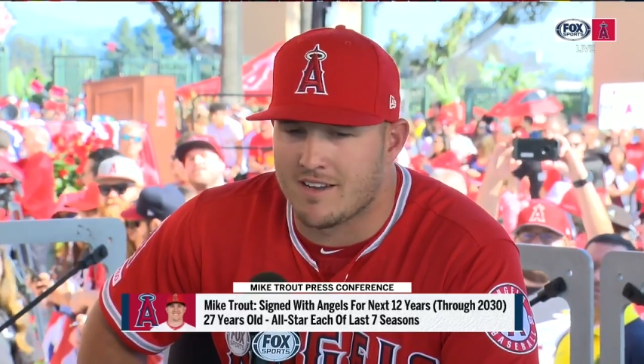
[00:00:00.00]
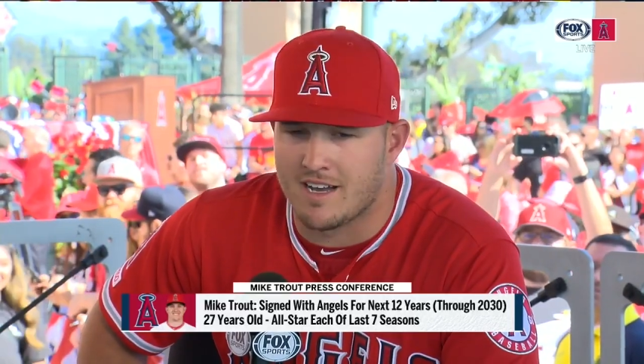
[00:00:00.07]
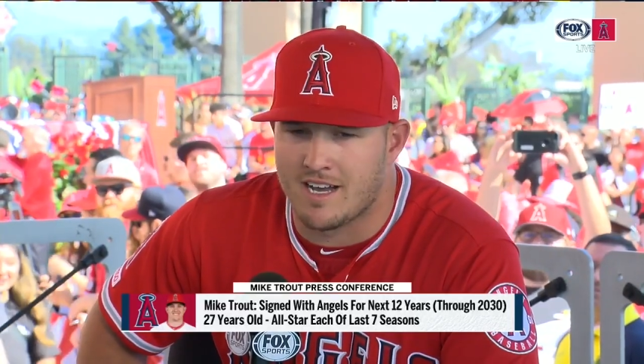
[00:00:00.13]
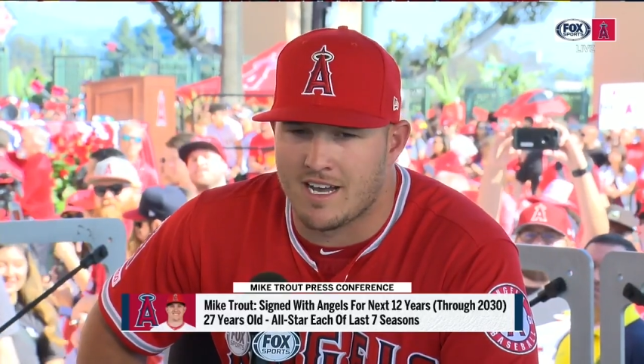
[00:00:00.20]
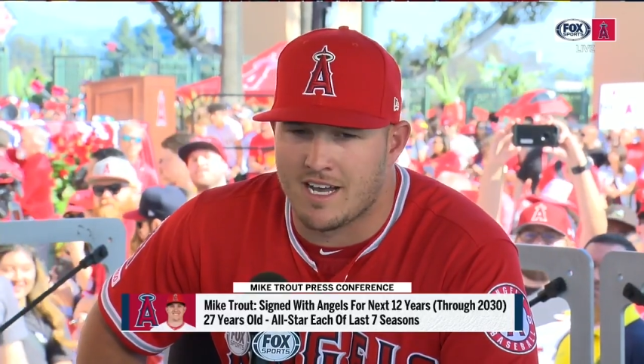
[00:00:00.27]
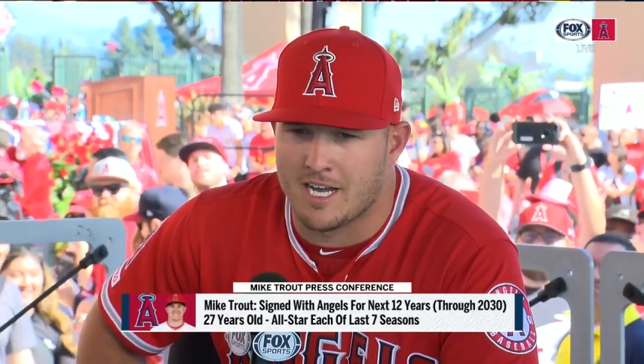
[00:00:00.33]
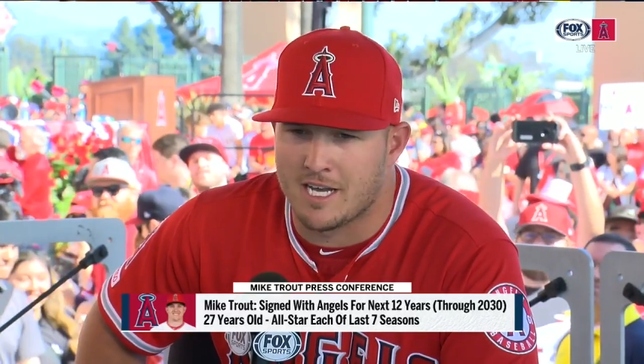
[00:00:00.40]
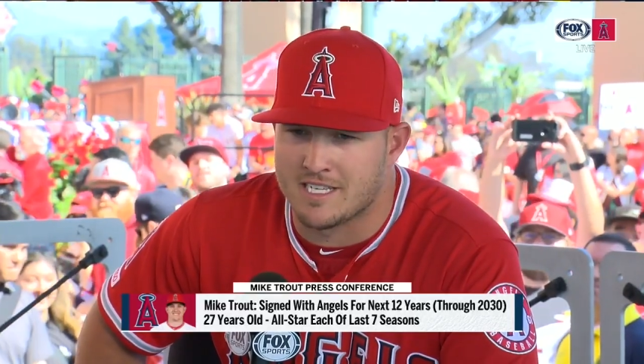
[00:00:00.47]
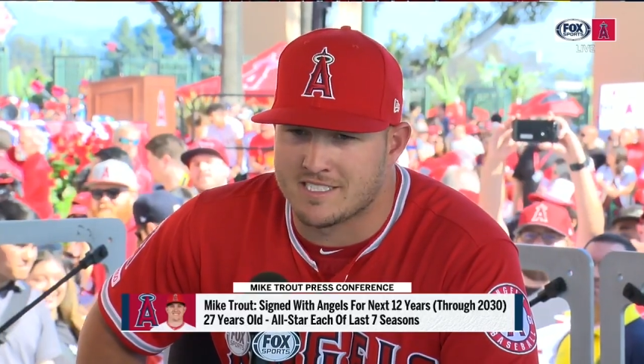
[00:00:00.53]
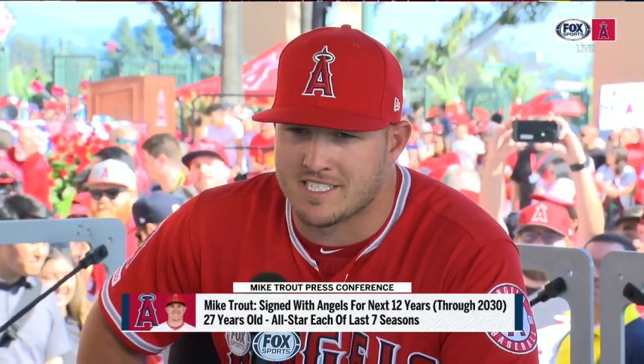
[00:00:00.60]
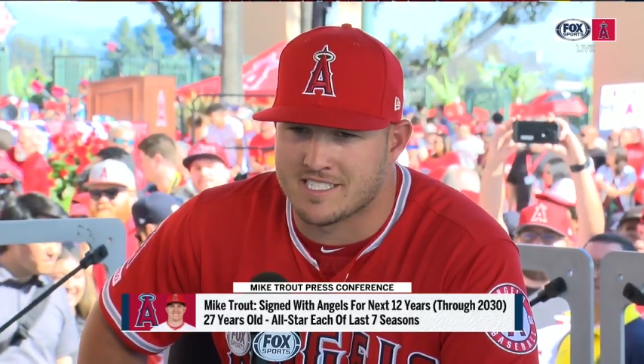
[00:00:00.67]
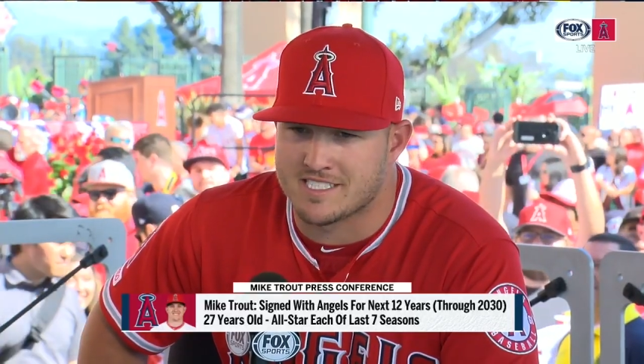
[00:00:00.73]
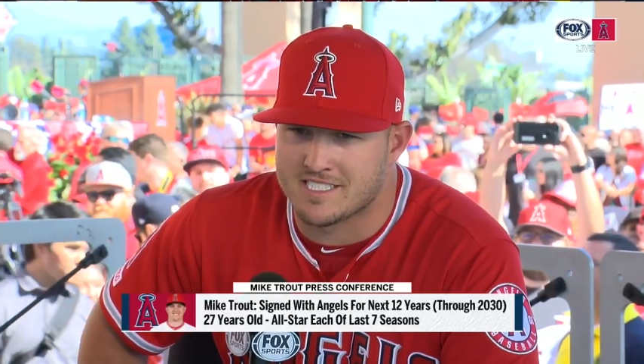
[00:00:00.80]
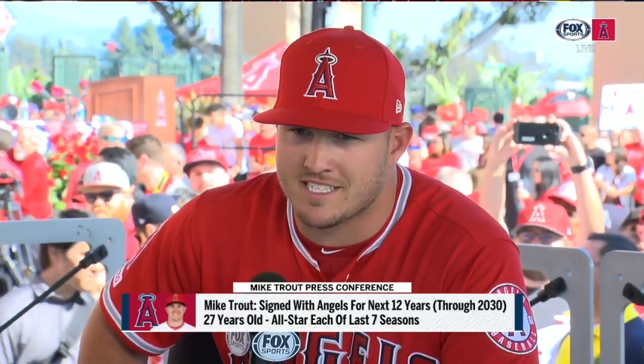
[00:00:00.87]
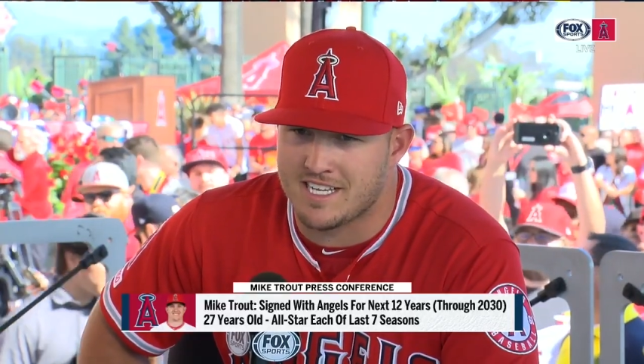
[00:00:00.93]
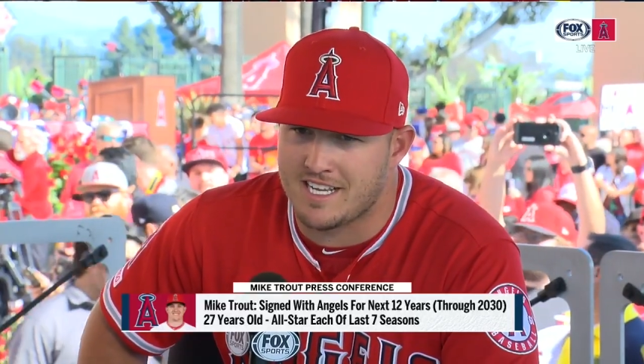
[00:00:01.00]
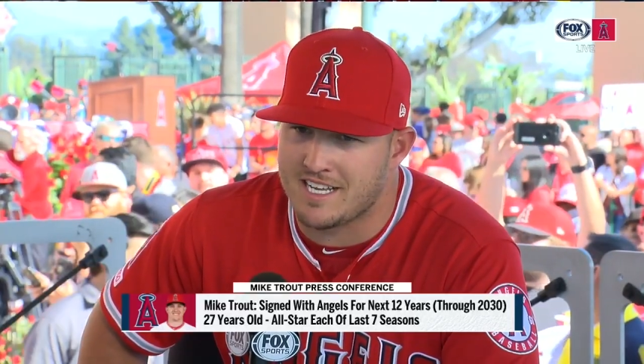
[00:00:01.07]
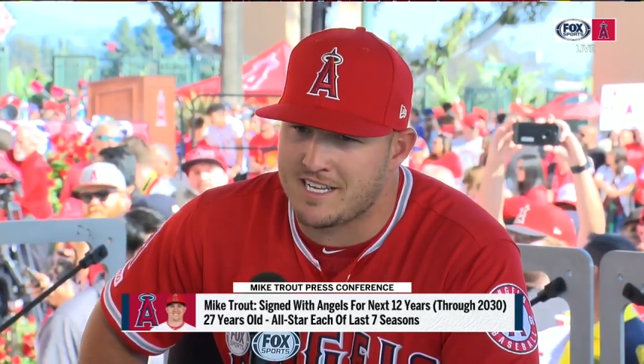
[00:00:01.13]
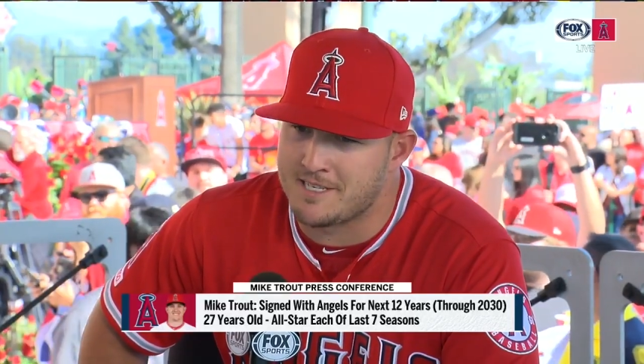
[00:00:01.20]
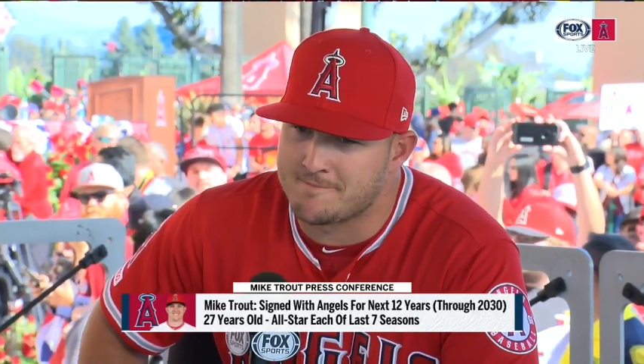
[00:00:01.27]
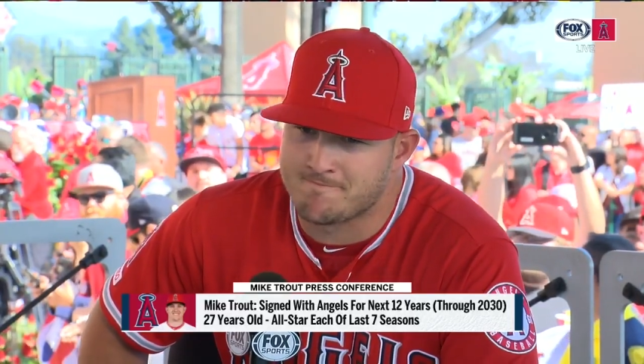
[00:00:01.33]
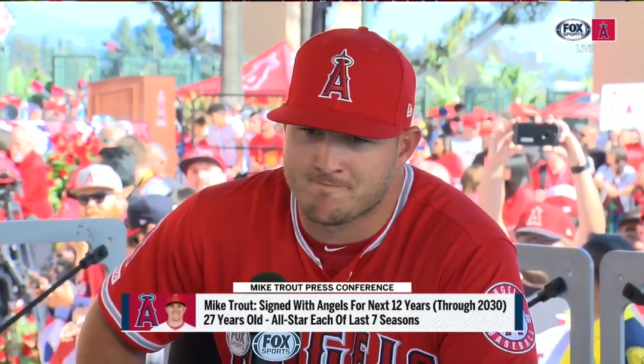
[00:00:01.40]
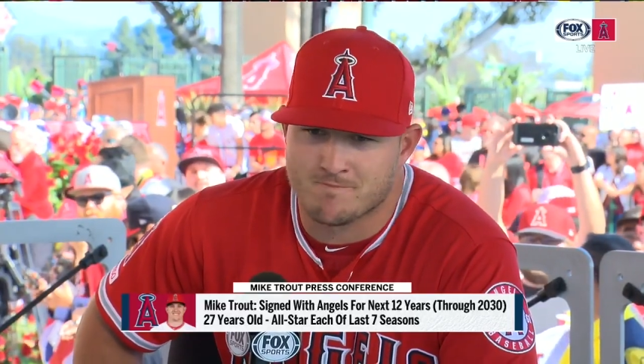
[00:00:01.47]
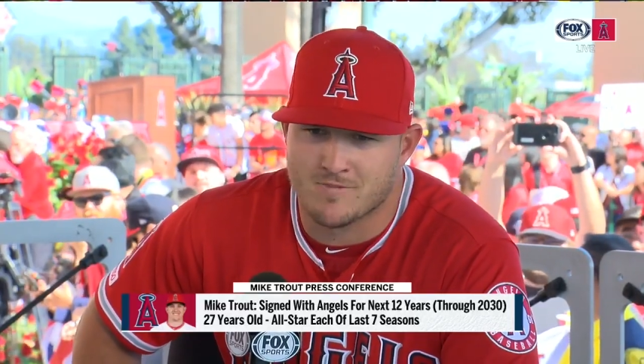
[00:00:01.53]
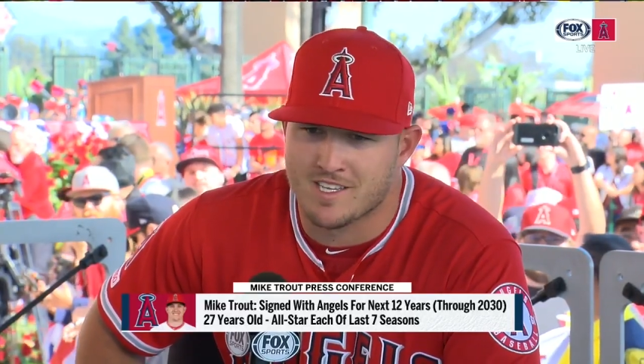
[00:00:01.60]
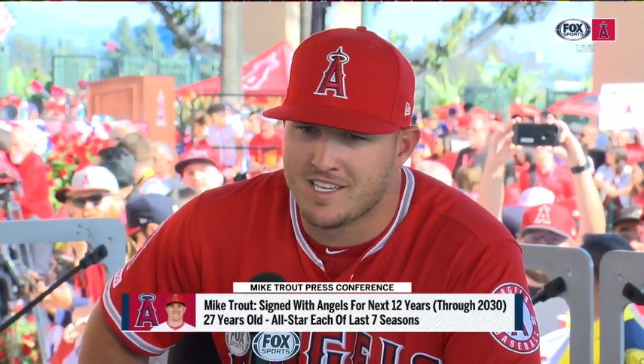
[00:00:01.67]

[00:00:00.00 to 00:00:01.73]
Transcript: Uh, it's just um,